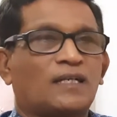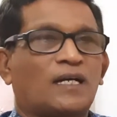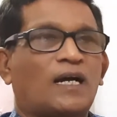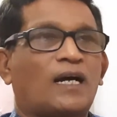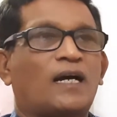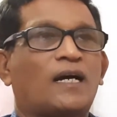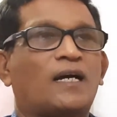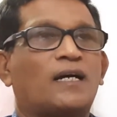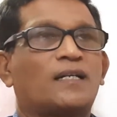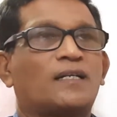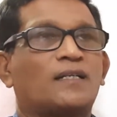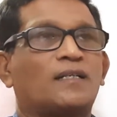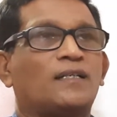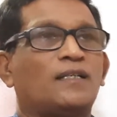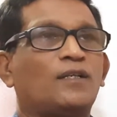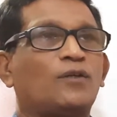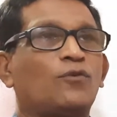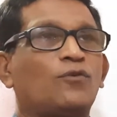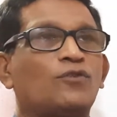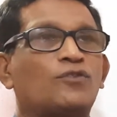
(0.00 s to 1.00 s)
are
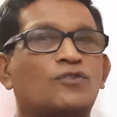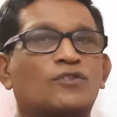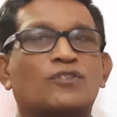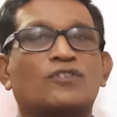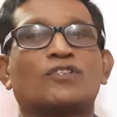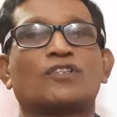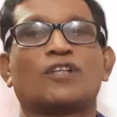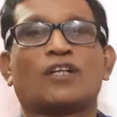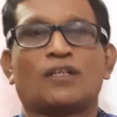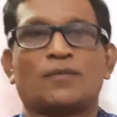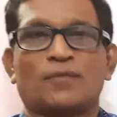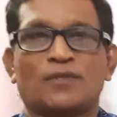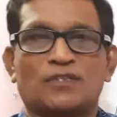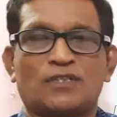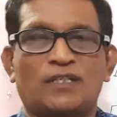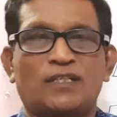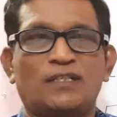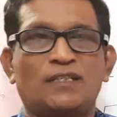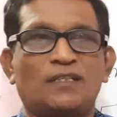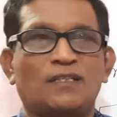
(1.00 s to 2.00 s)
used
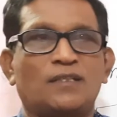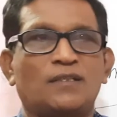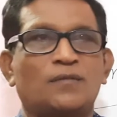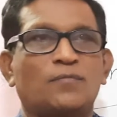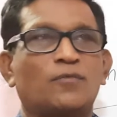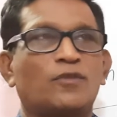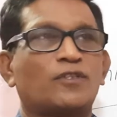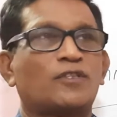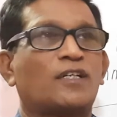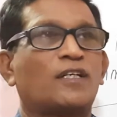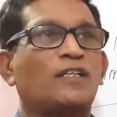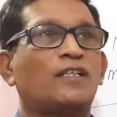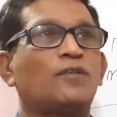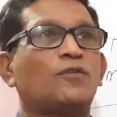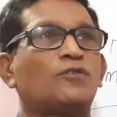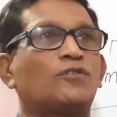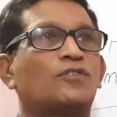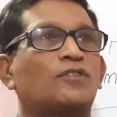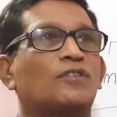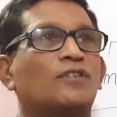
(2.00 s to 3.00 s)
synonymously, mostly
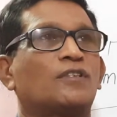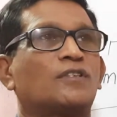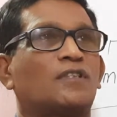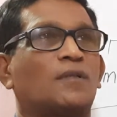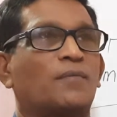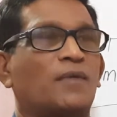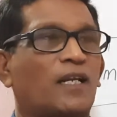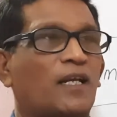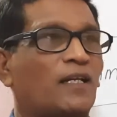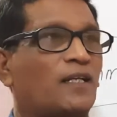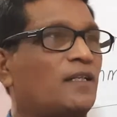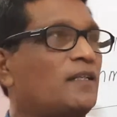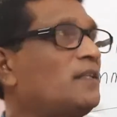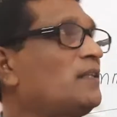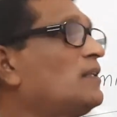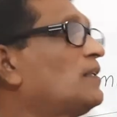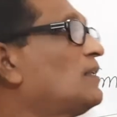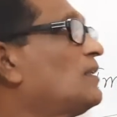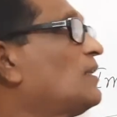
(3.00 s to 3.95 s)
used similarly.